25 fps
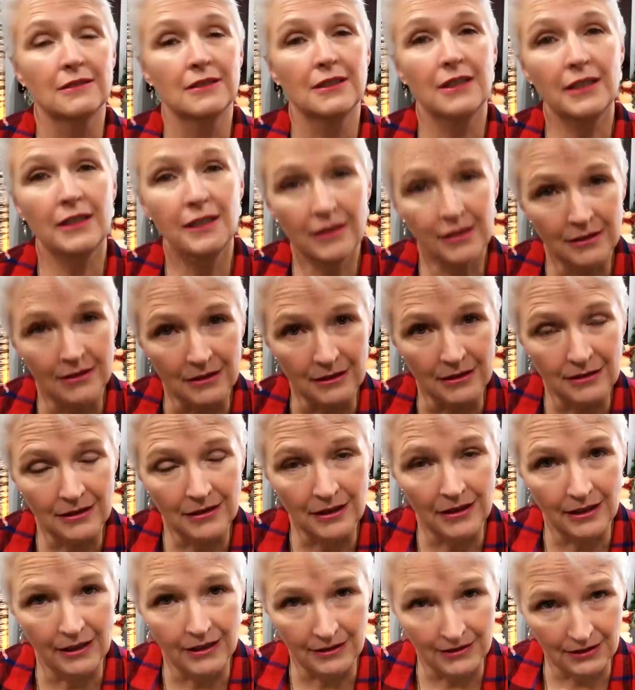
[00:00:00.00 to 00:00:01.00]
is
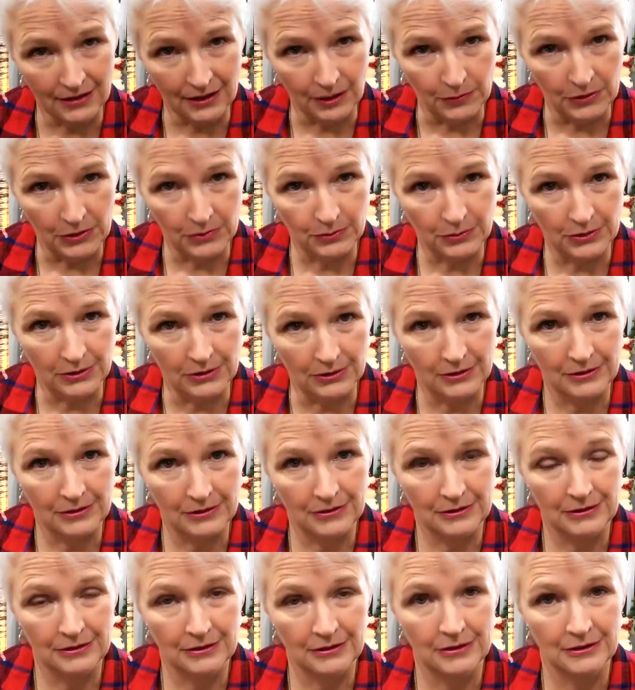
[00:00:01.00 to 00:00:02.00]

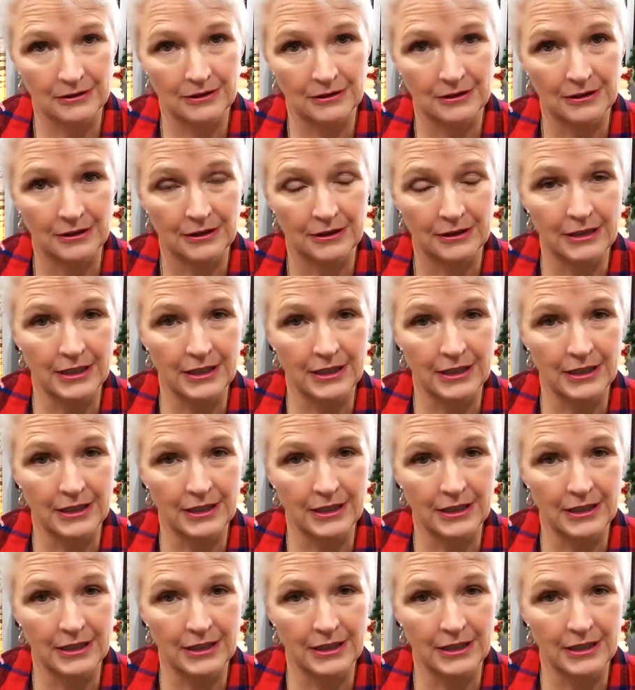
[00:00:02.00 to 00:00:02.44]
acceptable